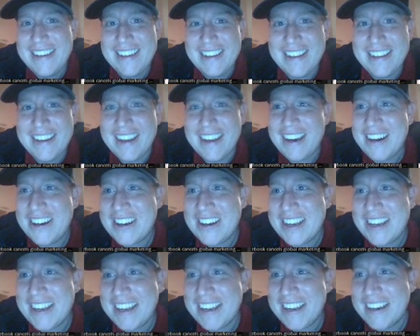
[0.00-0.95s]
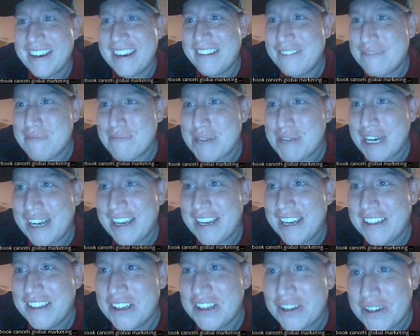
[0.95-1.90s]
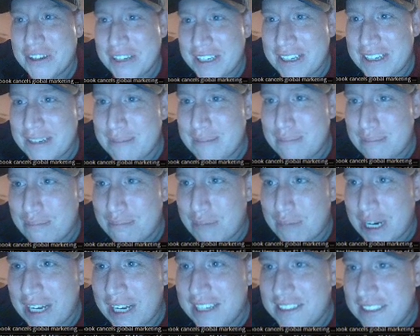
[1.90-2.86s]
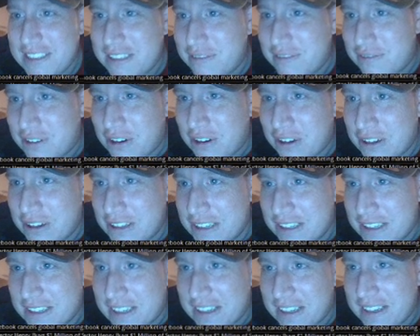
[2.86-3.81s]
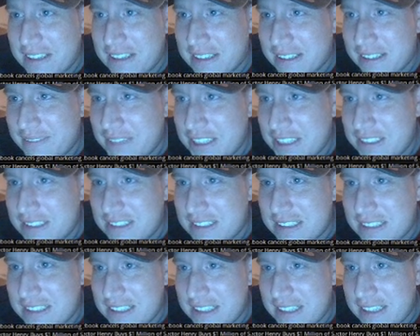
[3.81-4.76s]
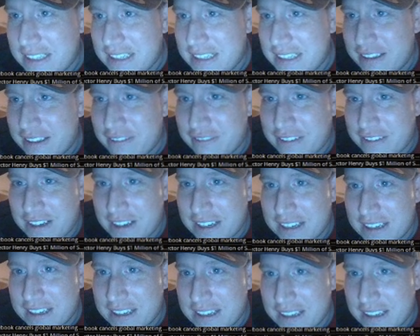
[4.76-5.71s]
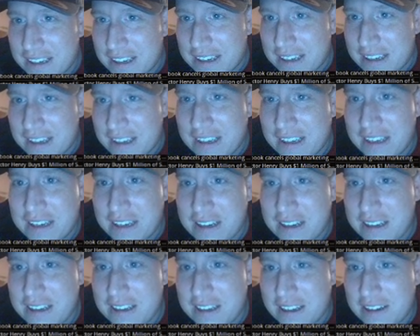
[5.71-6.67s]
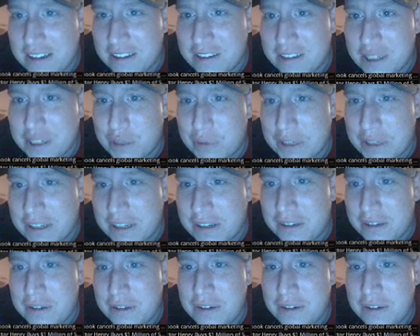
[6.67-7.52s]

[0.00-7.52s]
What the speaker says: Okay, never mind. It loaded up my default again. Let me see if I can. Oh, here we go.